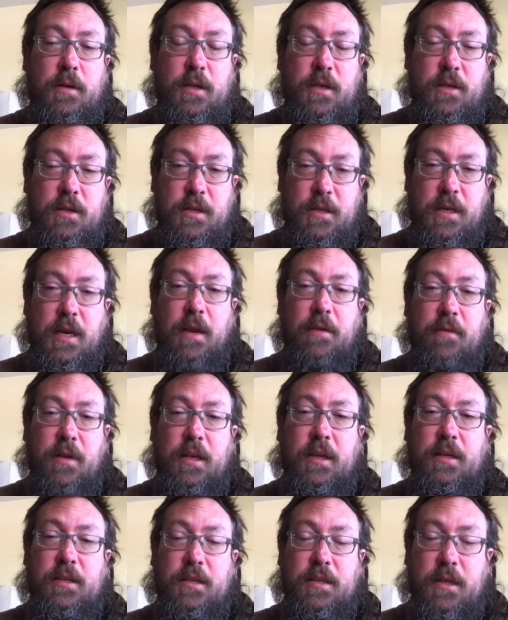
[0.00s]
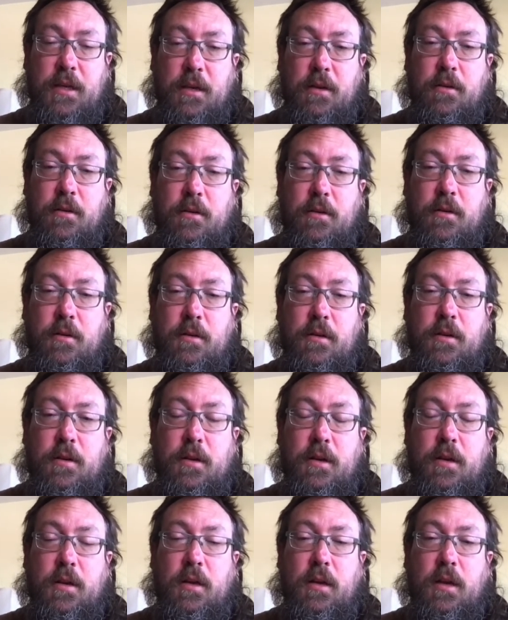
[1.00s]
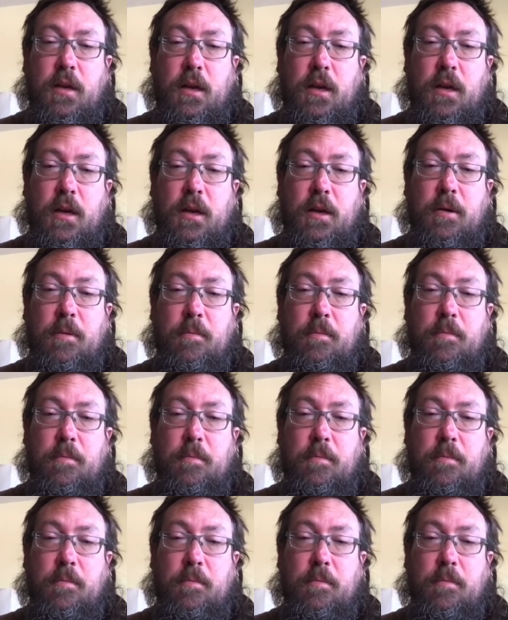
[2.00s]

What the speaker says: just having a single, how